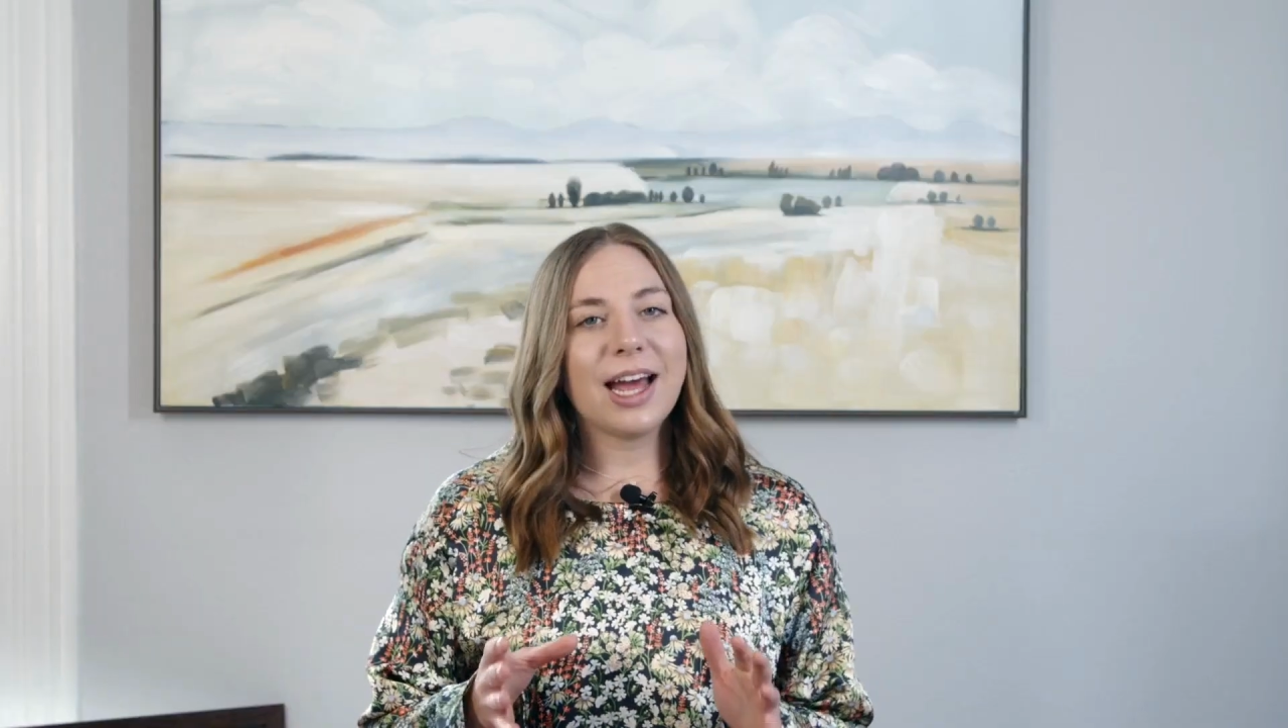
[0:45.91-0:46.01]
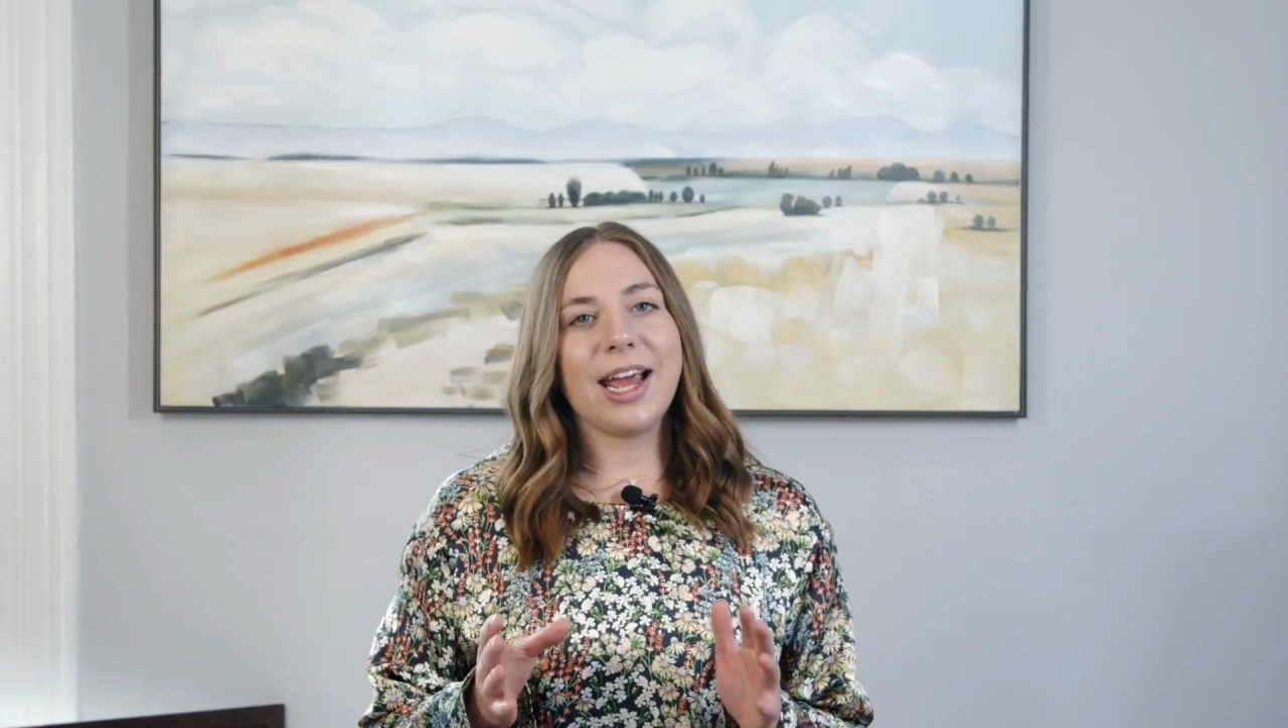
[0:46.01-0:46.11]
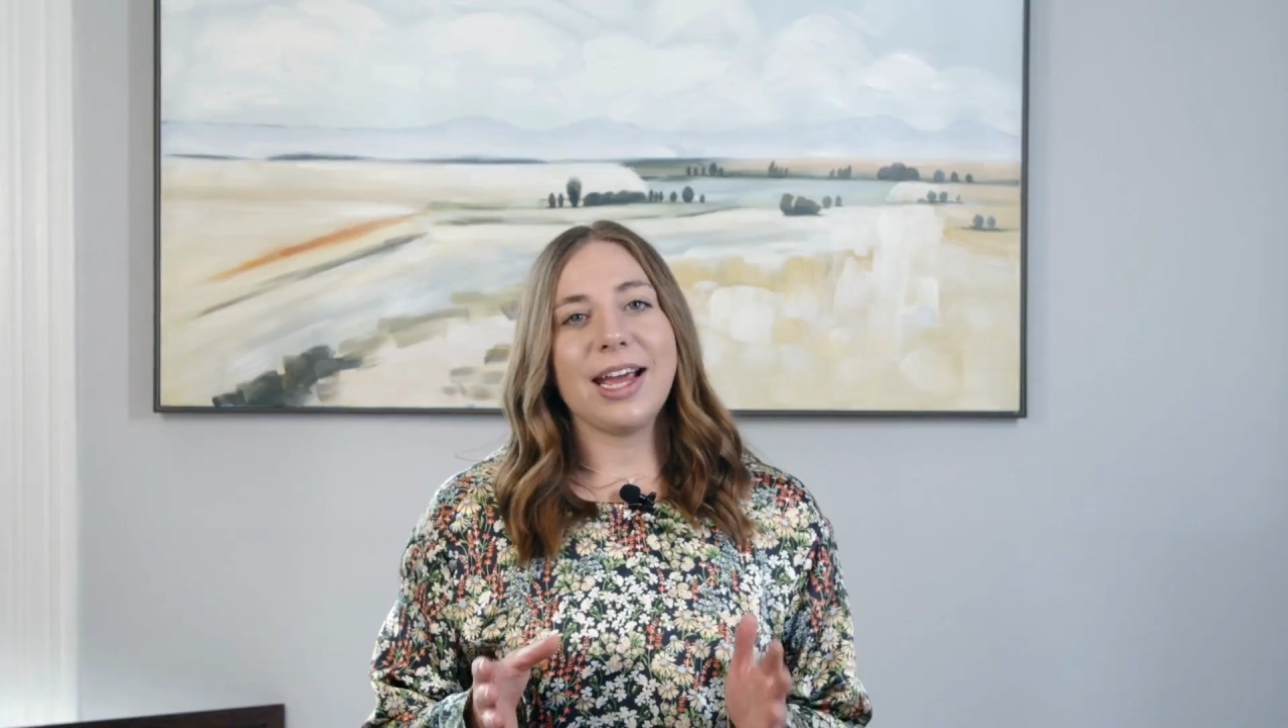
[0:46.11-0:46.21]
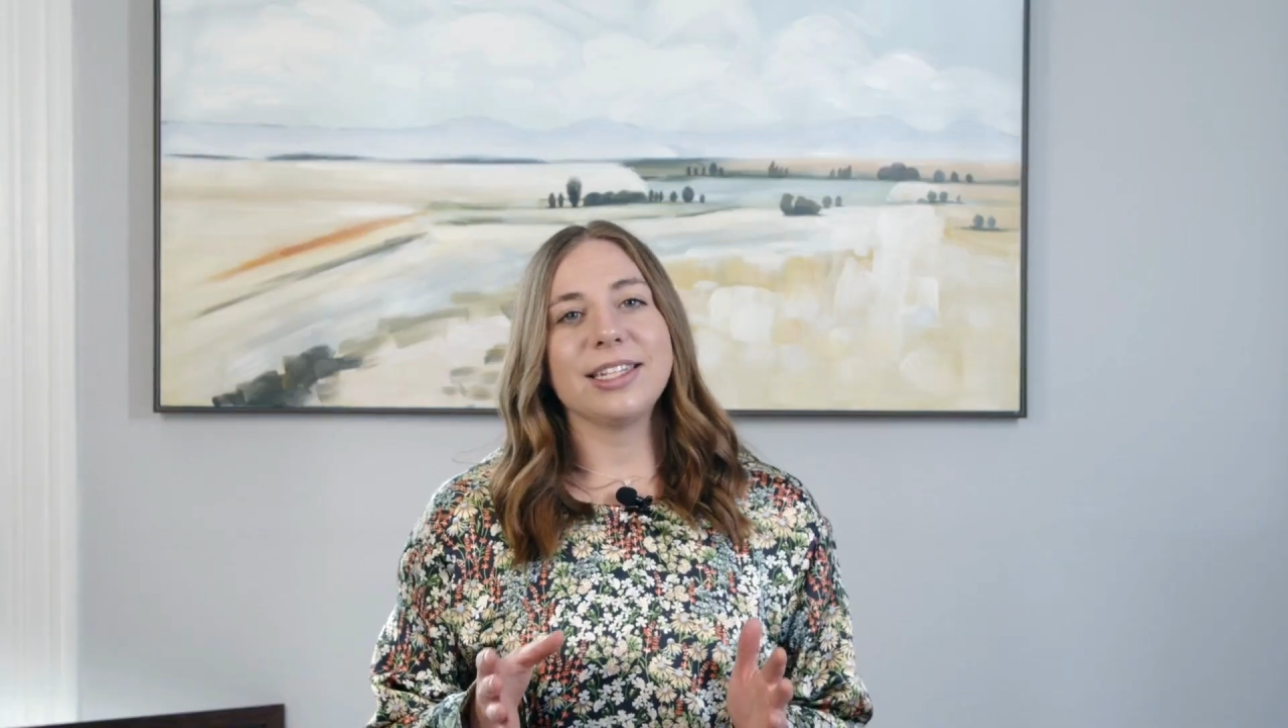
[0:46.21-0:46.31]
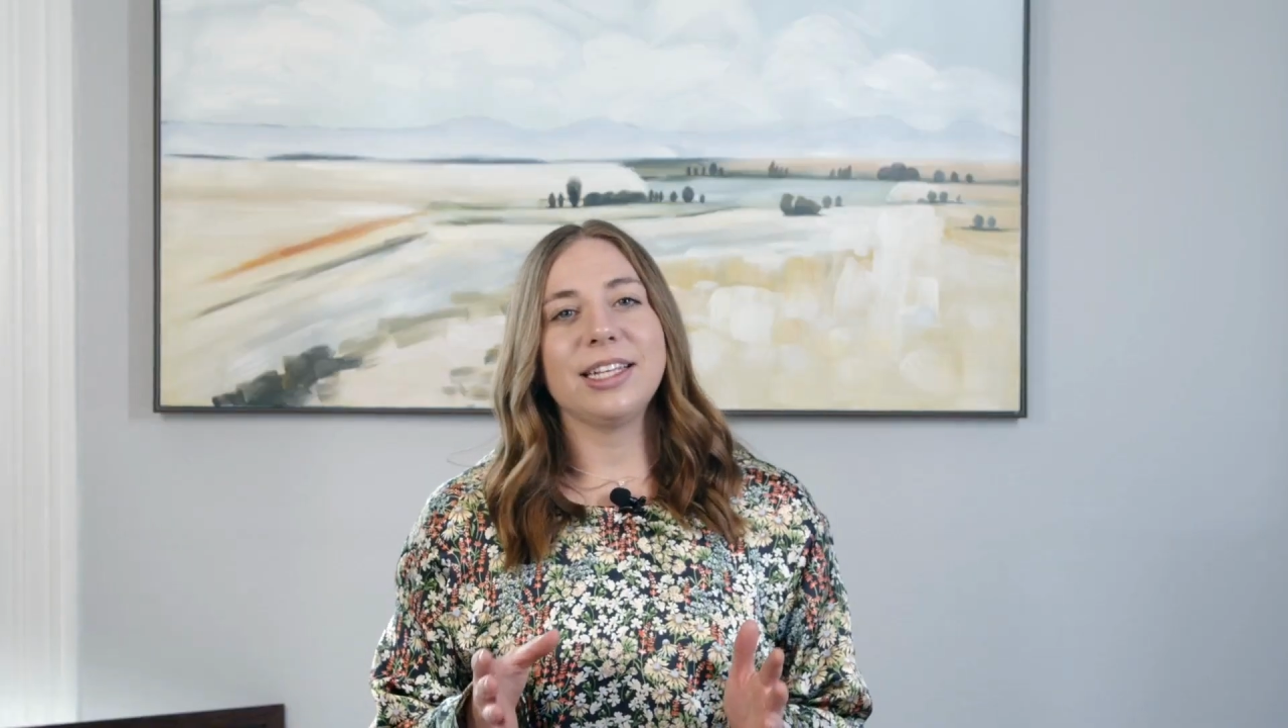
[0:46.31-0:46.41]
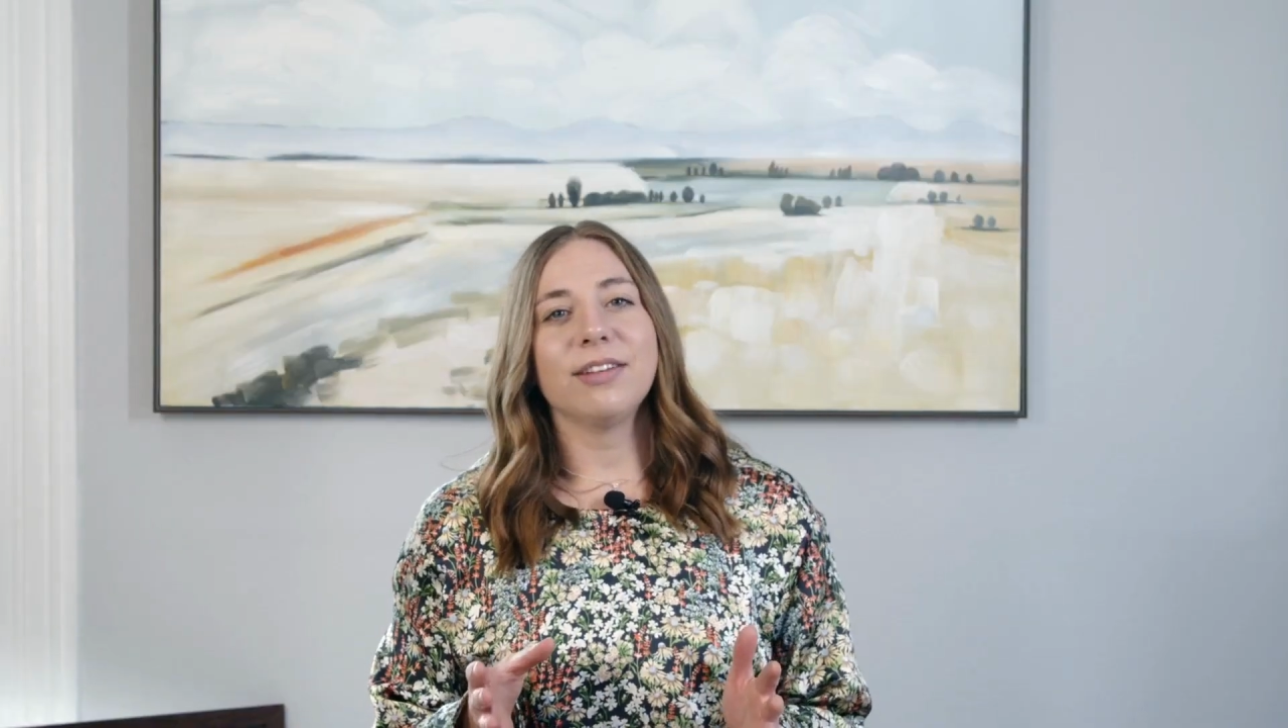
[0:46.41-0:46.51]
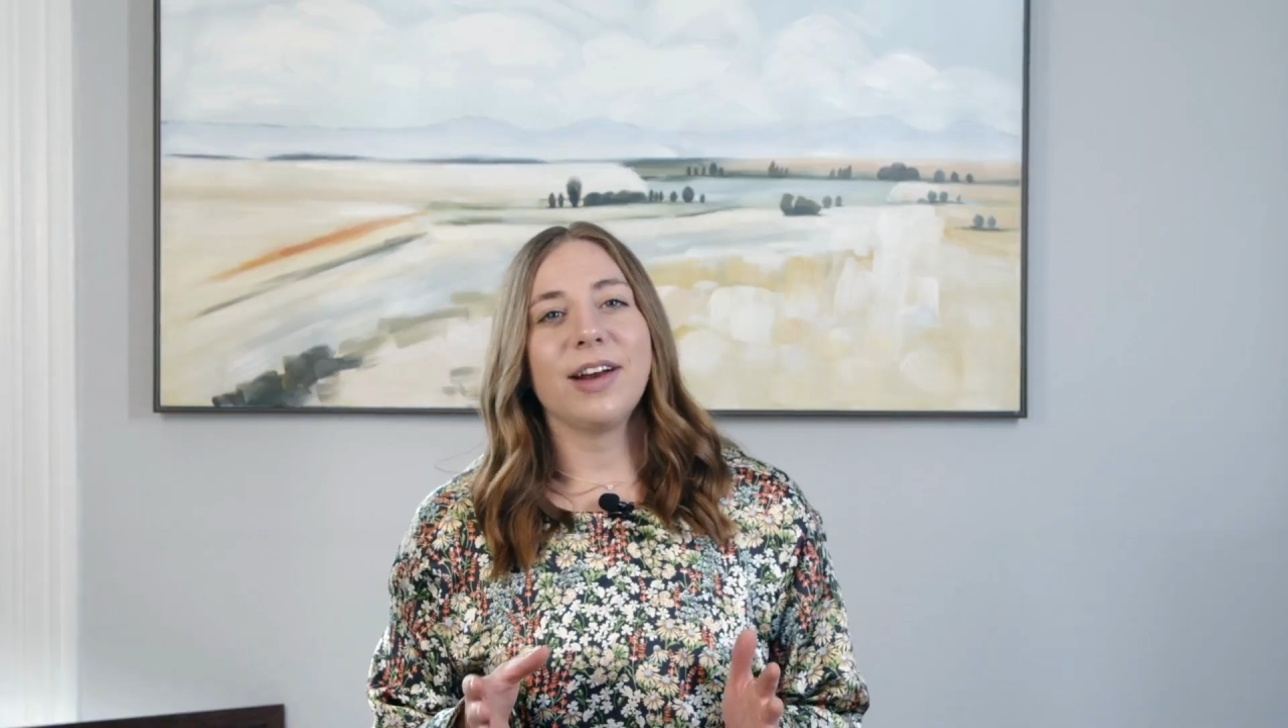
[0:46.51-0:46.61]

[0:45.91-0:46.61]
that AAC